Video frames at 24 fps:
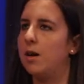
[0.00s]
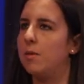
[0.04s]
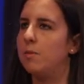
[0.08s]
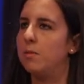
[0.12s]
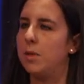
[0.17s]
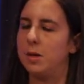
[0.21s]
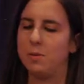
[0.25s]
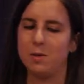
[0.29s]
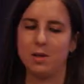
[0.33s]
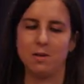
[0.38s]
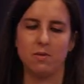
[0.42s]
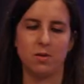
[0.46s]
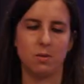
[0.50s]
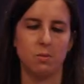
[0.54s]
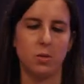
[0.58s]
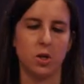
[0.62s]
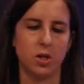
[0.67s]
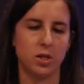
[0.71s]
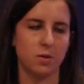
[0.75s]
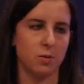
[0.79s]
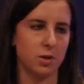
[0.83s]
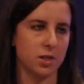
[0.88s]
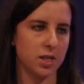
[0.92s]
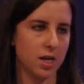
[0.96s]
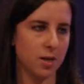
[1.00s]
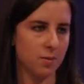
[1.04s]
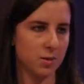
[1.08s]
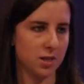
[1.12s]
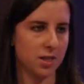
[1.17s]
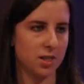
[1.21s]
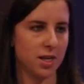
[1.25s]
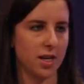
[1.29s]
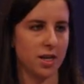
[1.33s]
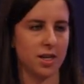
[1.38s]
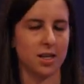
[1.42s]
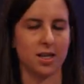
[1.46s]
maybe even multiple times
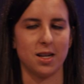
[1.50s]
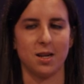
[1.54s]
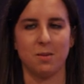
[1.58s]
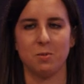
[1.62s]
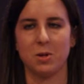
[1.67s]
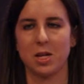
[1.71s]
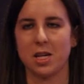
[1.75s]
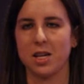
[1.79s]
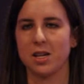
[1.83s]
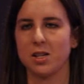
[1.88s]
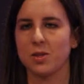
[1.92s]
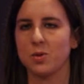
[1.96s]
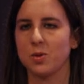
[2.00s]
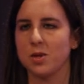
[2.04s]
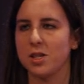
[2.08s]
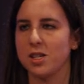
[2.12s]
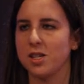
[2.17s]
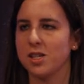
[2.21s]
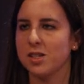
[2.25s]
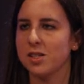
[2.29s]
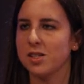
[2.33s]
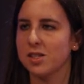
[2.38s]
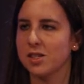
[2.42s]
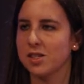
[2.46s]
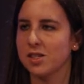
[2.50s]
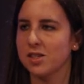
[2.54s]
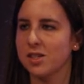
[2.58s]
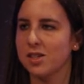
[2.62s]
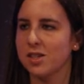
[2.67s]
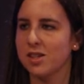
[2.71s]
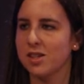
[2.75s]
a day. Can anybody guess what it is?